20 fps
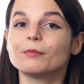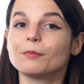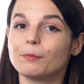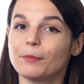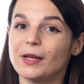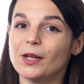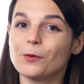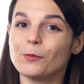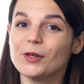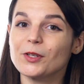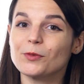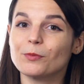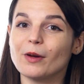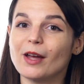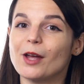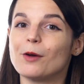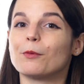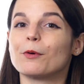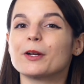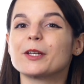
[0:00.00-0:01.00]
Pick which
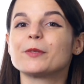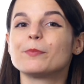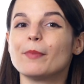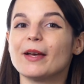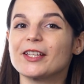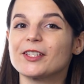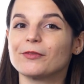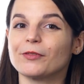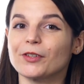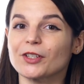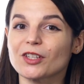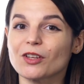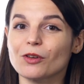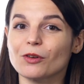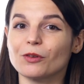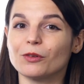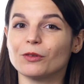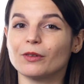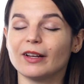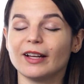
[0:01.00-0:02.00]
way works best for
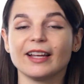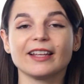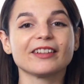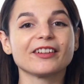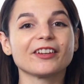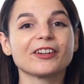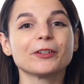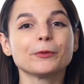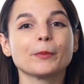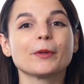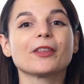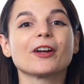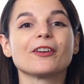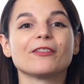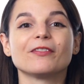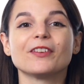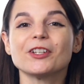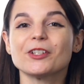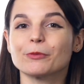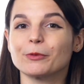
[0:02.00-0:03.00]
you and learn with our
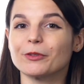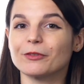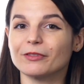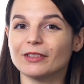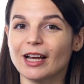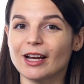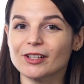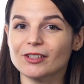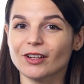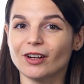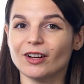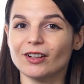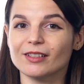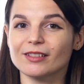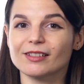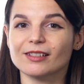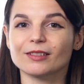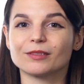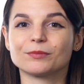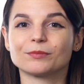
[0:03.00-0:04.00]
visual
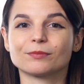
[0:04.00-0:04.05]
flashcards.